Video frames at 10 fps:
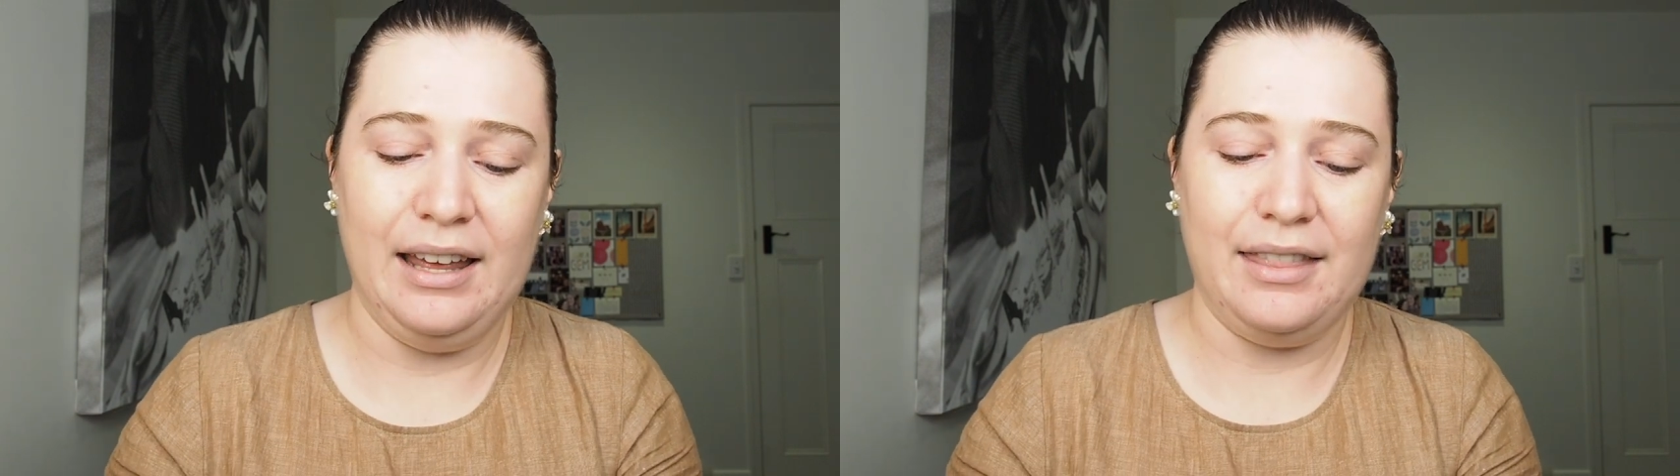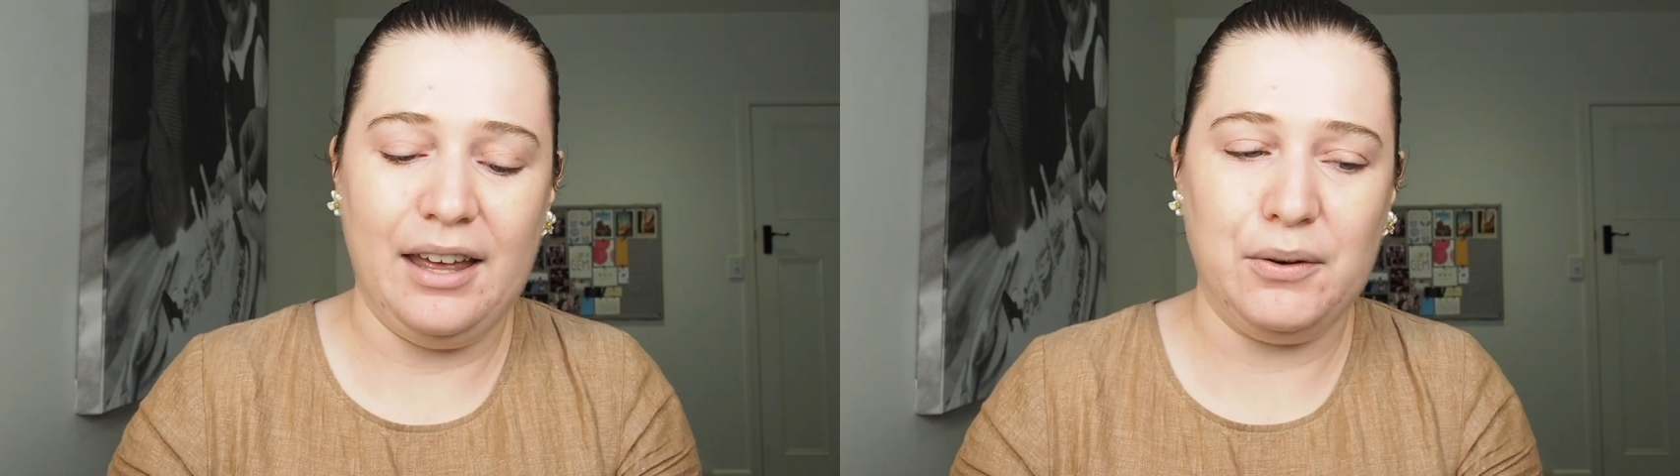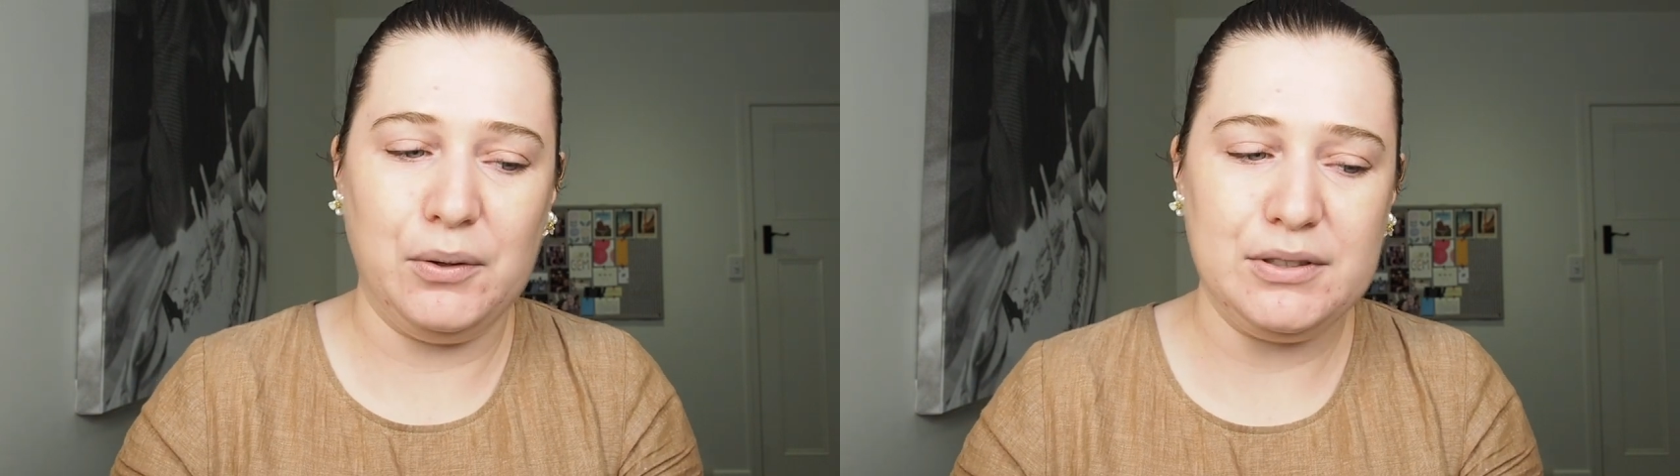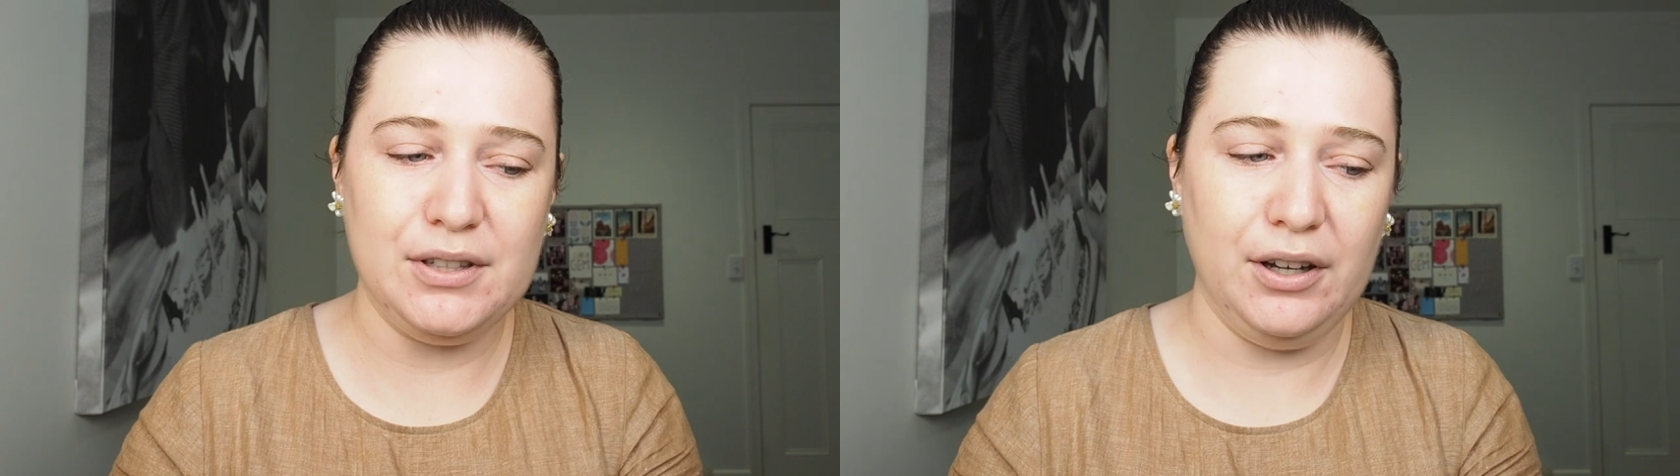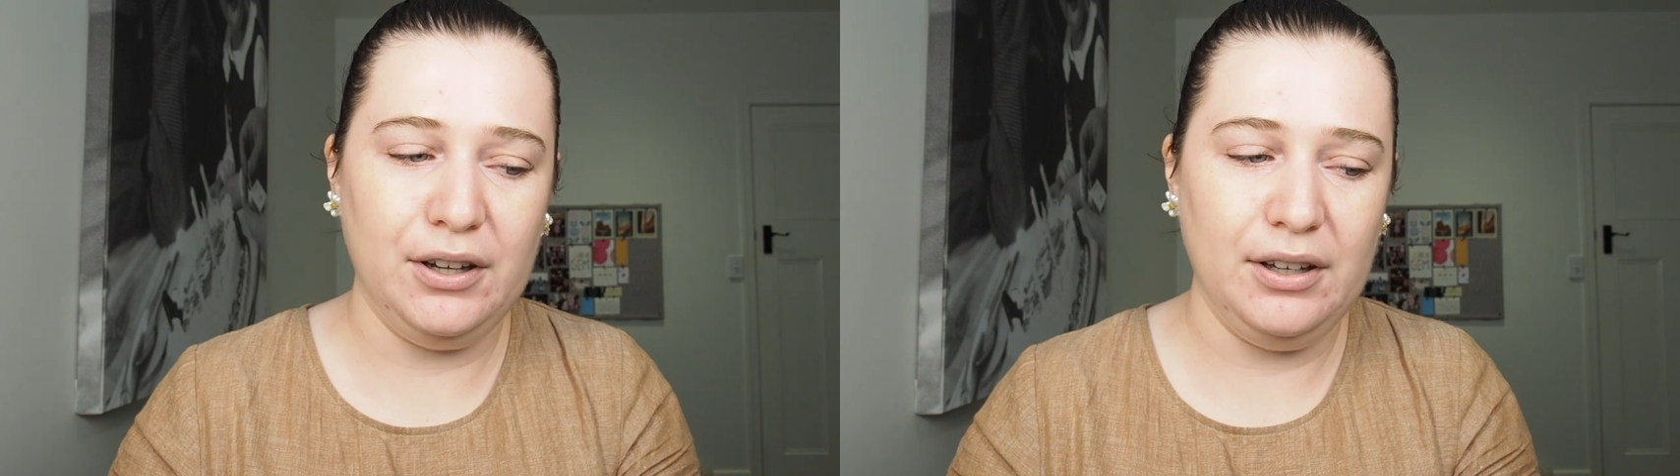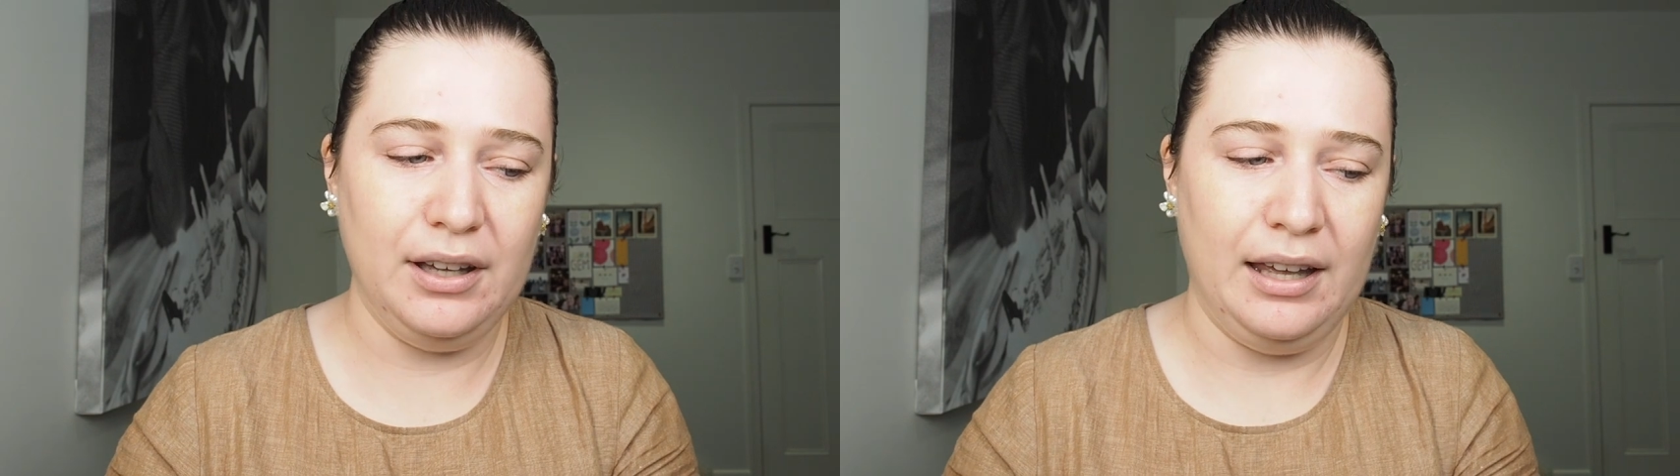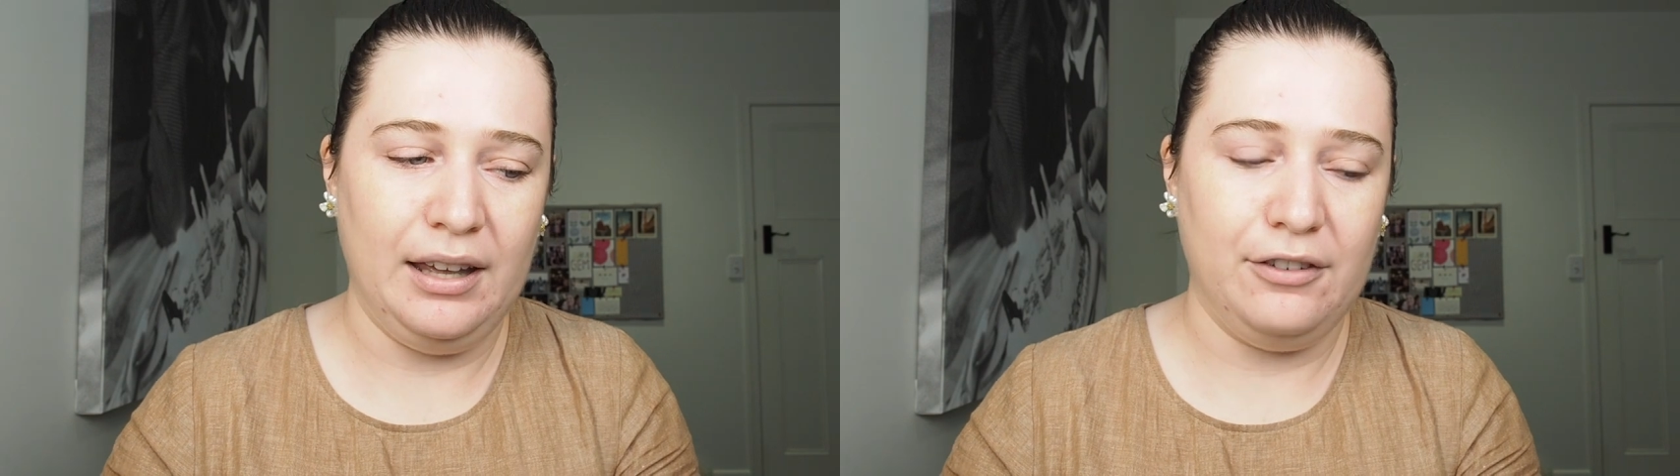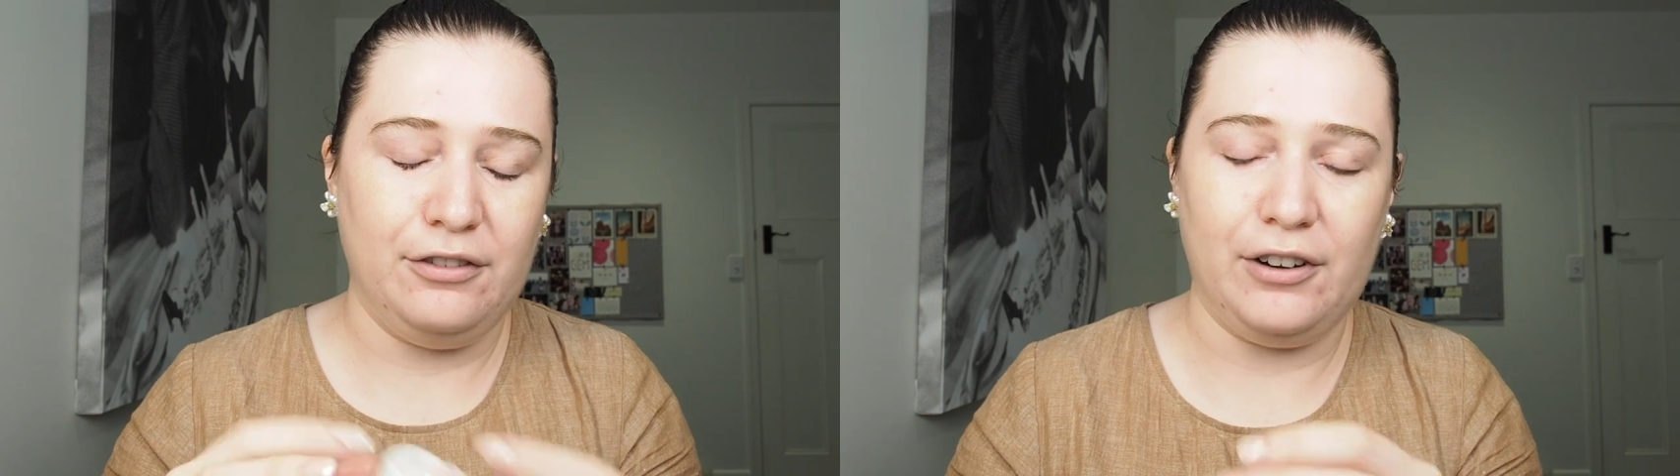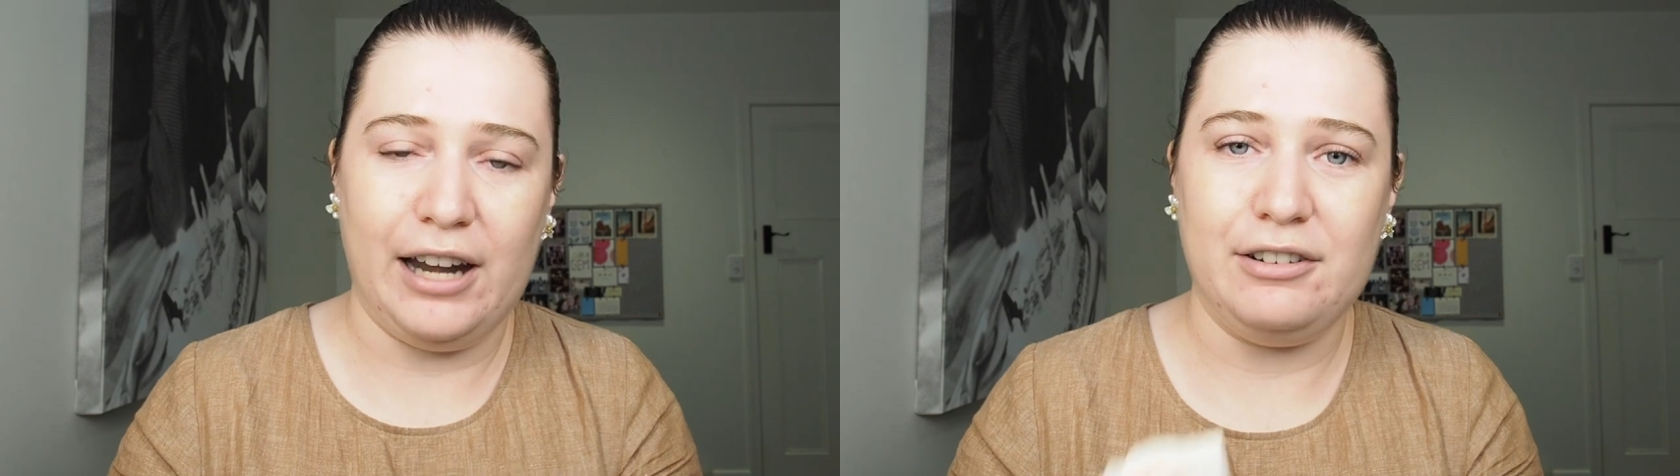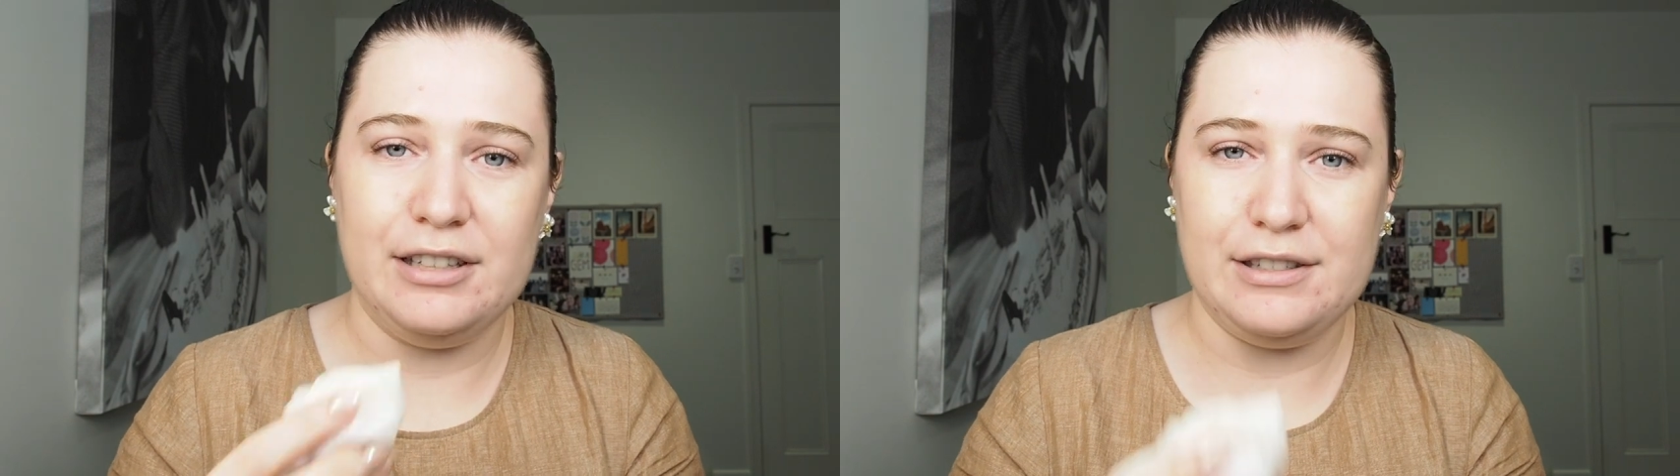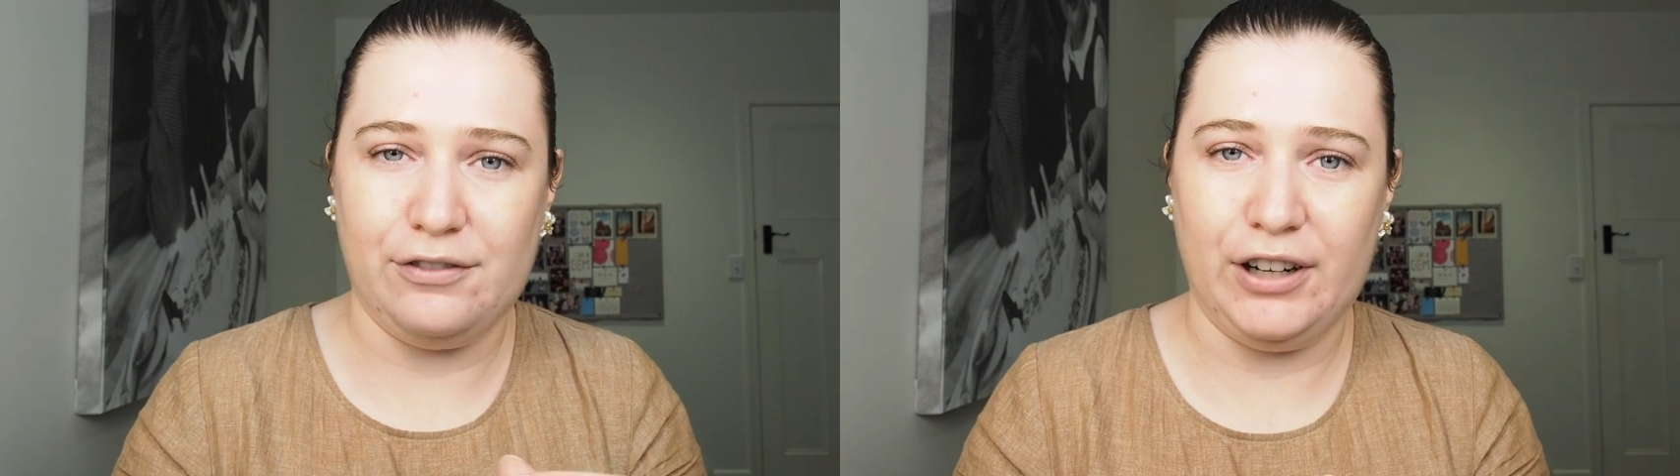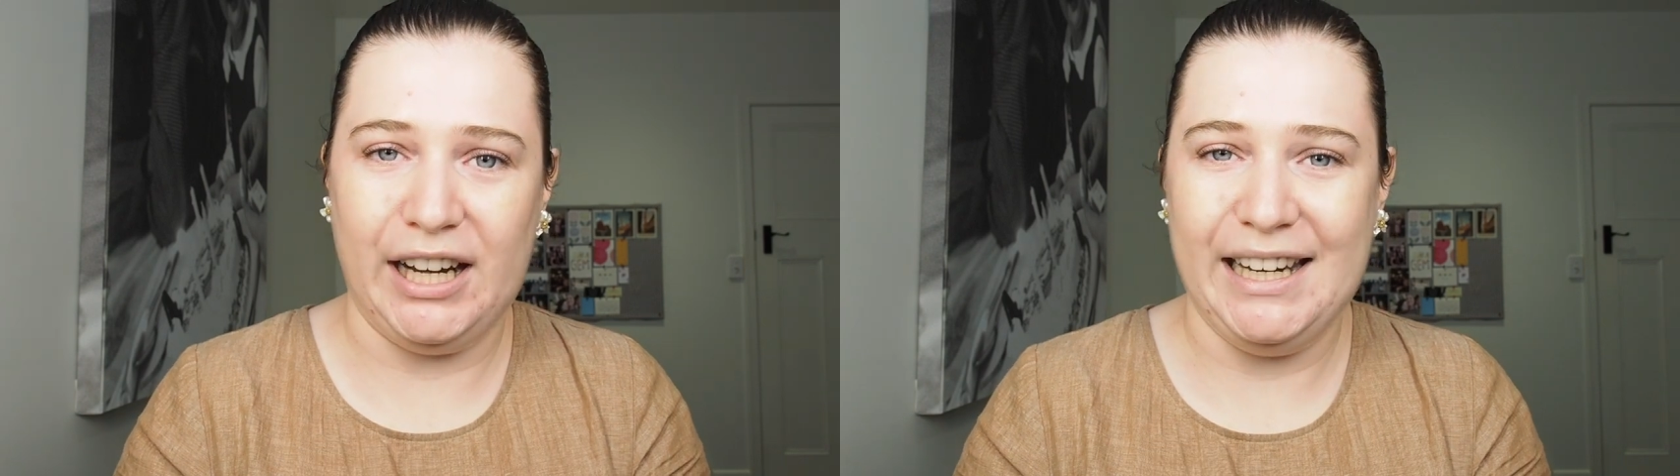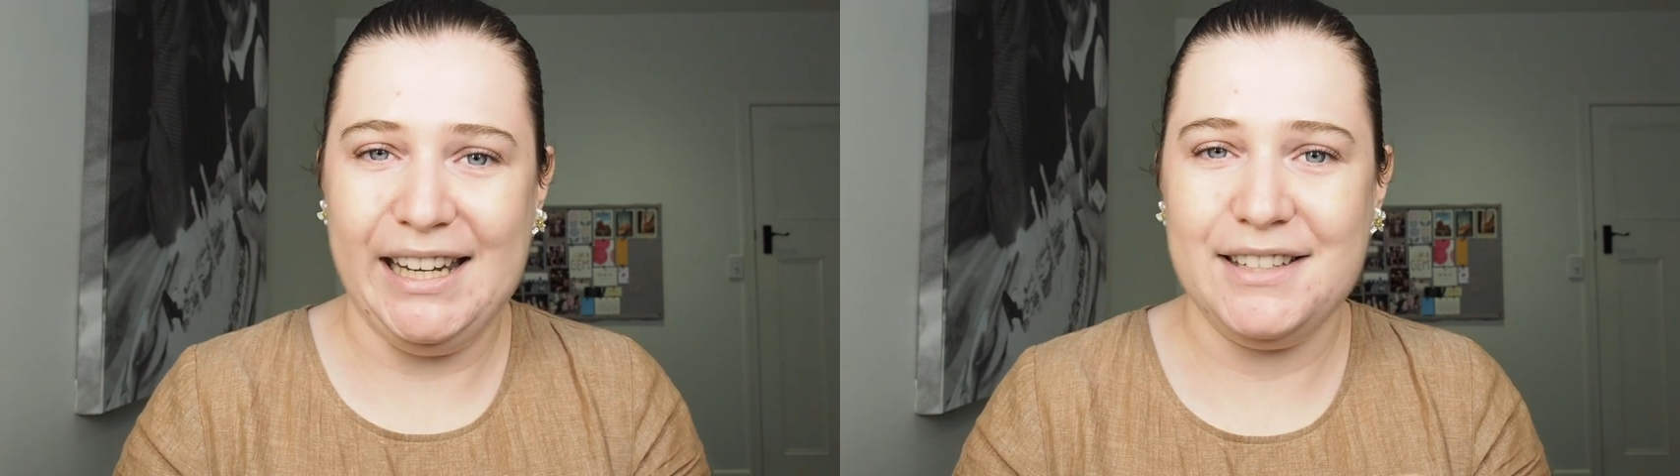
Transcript: They're also fragrance free,